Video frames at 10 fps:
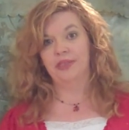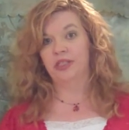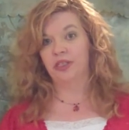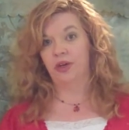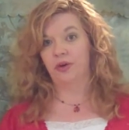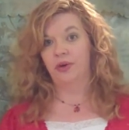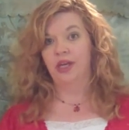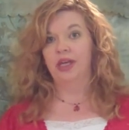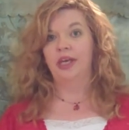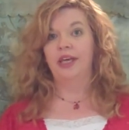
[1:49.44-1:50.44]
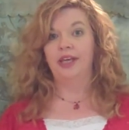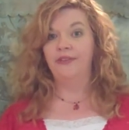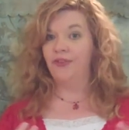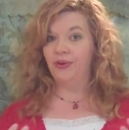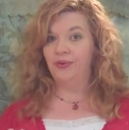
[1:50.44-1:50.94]
So,
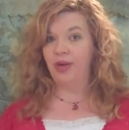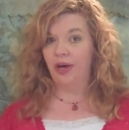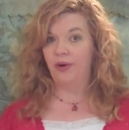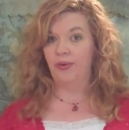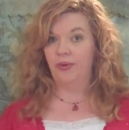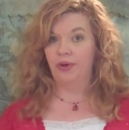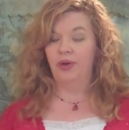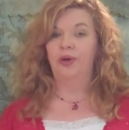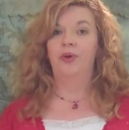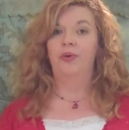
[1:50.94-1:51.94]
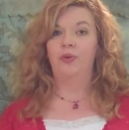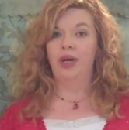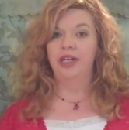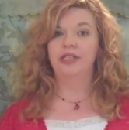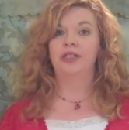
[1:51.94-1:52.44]
if you know
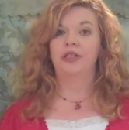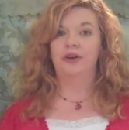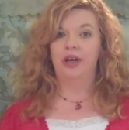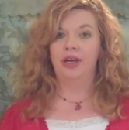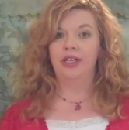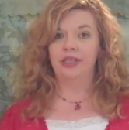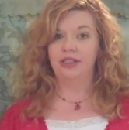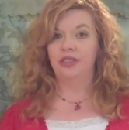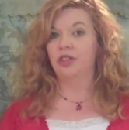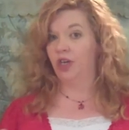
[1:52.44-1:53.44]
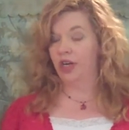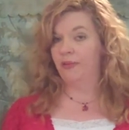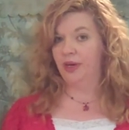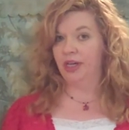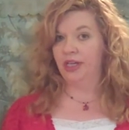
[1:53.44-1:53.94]
what your audience, your target
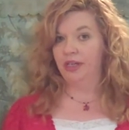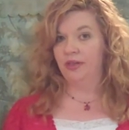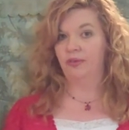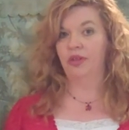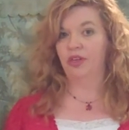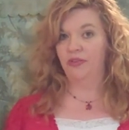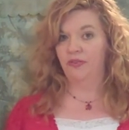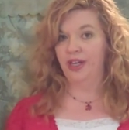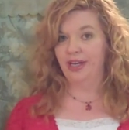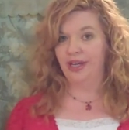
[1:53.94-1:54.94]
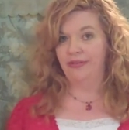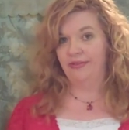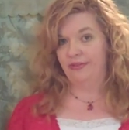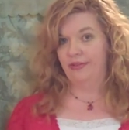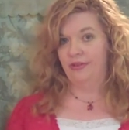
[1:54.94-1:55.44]
market, what they're afraid of,
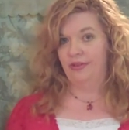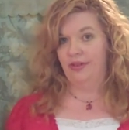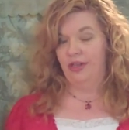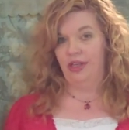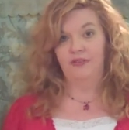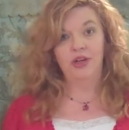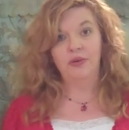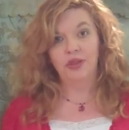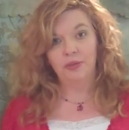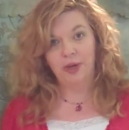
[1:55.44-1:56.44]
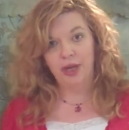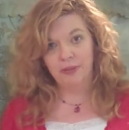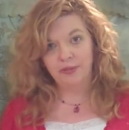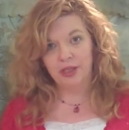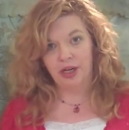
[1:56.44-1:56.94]
if you know what their
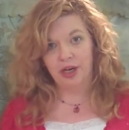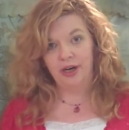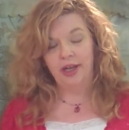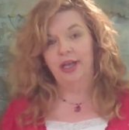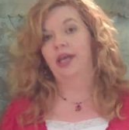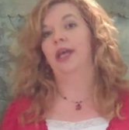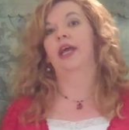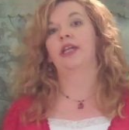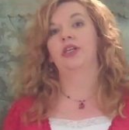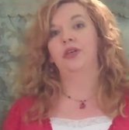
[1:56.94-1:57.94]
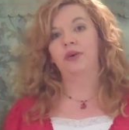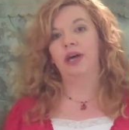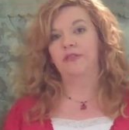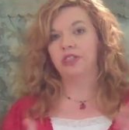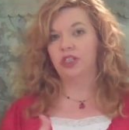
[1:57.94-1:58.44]
problems are, and you
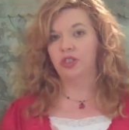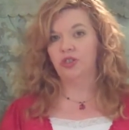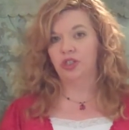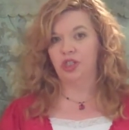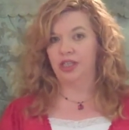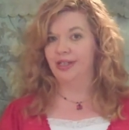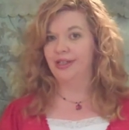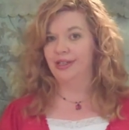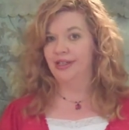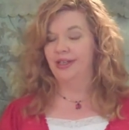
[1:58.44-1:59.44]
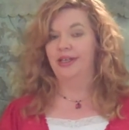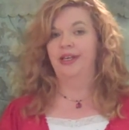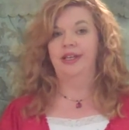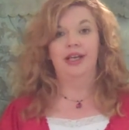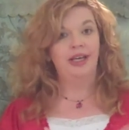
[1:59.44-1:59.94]
have a solution,
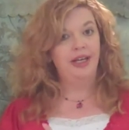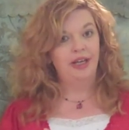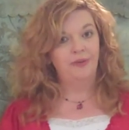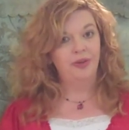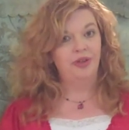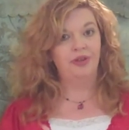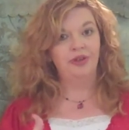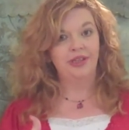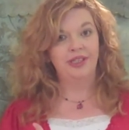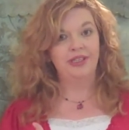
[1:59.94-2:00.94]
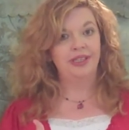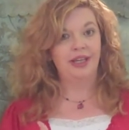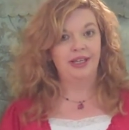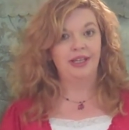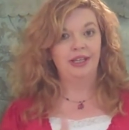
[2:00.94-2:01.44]
line it up with your unique
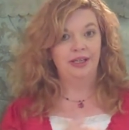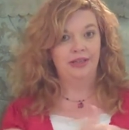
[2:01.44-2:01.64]
selling